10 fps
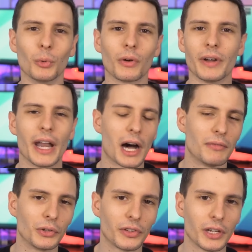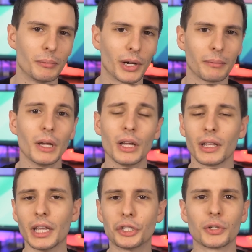more of a novelty, but
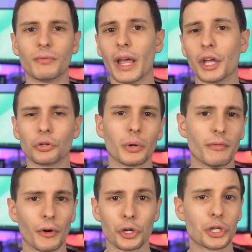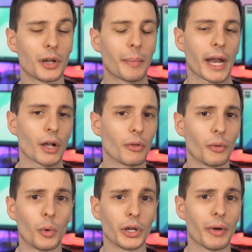each Android version, depending on
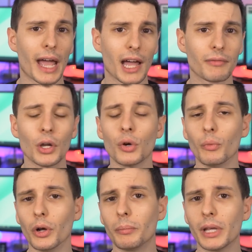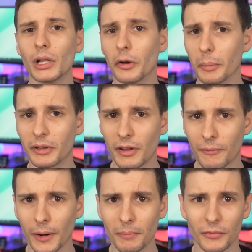the one you have, will be a little bit
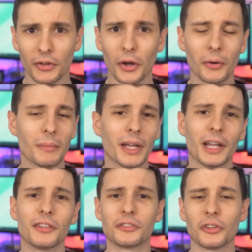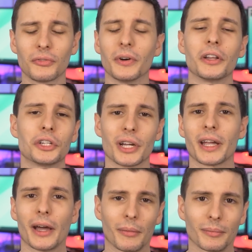different, so it's just fun to check
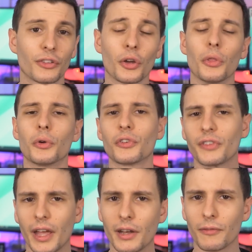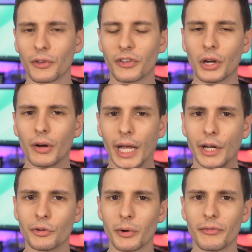out. So those are 10 different secret
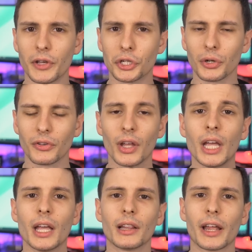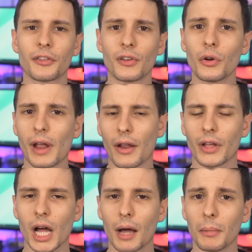Android features. Let us know down
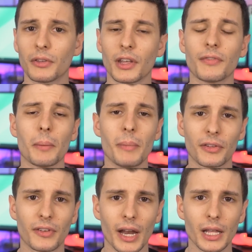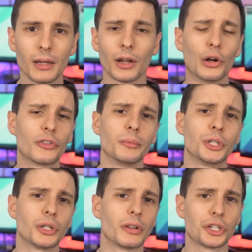in the comments if I missed any, and also be
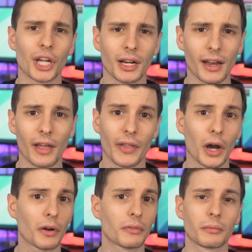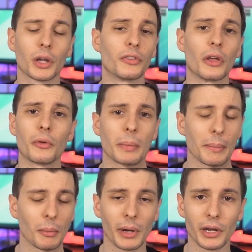sure to check down there because other
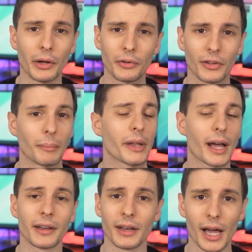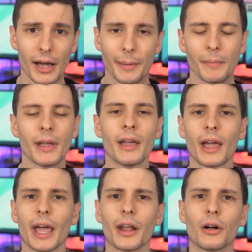people might know some that I did not.
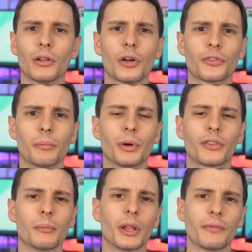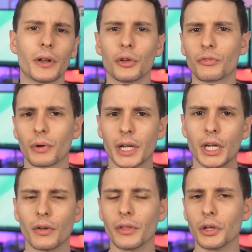And I'll also put some other videos right
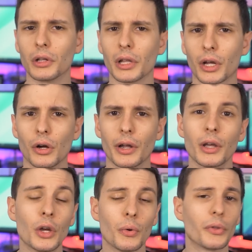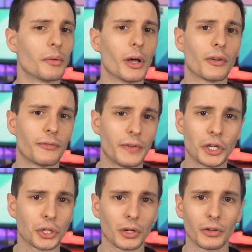here that you can click on with some other
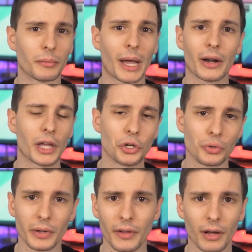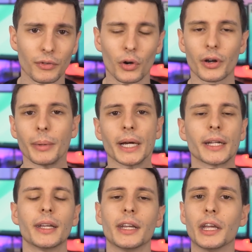features about Android that I've talked
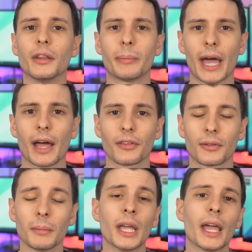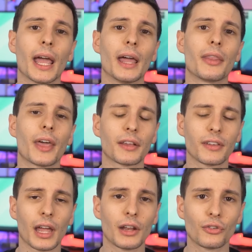about in the past. And thanks
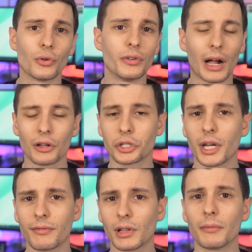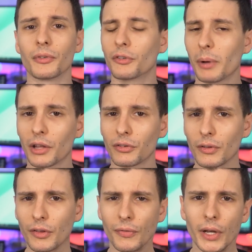again to Dollar Shave Club for
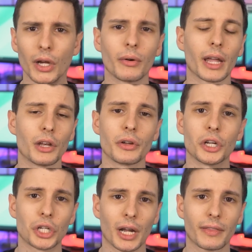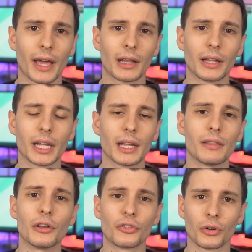sponsoring this video. Again, you can check that link in
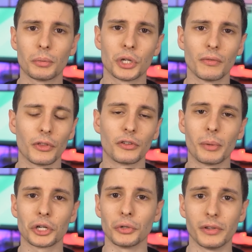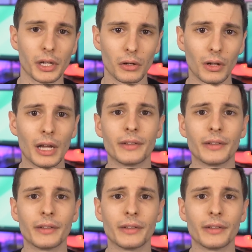the description for the special deal,